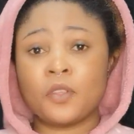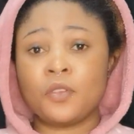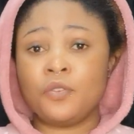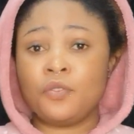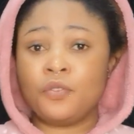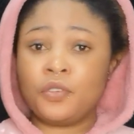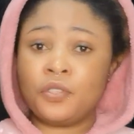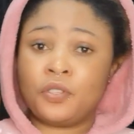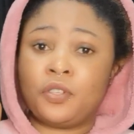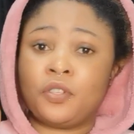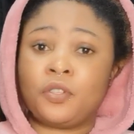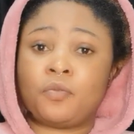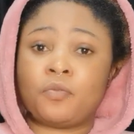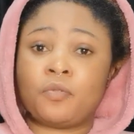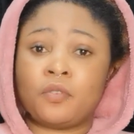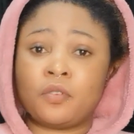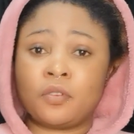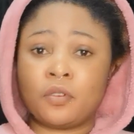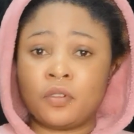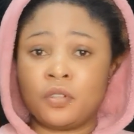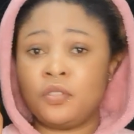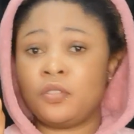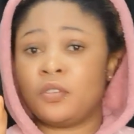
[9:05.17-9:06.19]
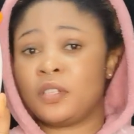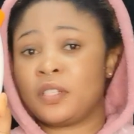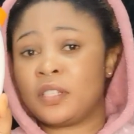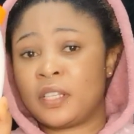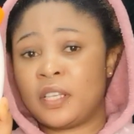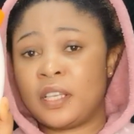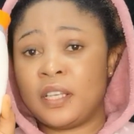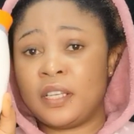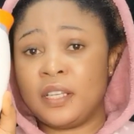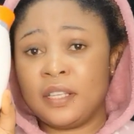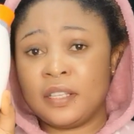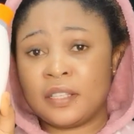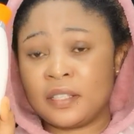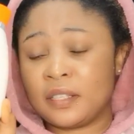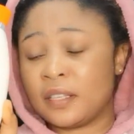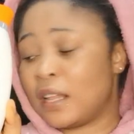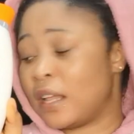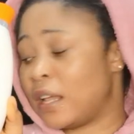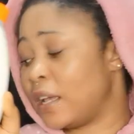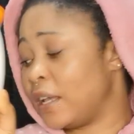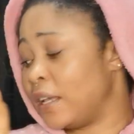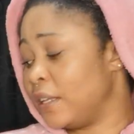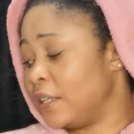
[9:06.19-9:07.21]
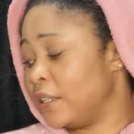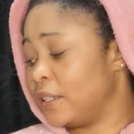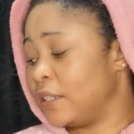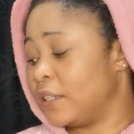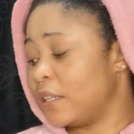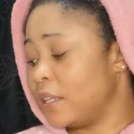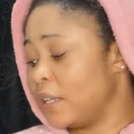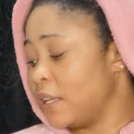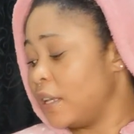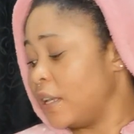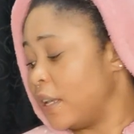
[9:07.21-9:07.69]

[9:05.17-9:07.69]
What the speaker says: Use this one on your skin, is nice.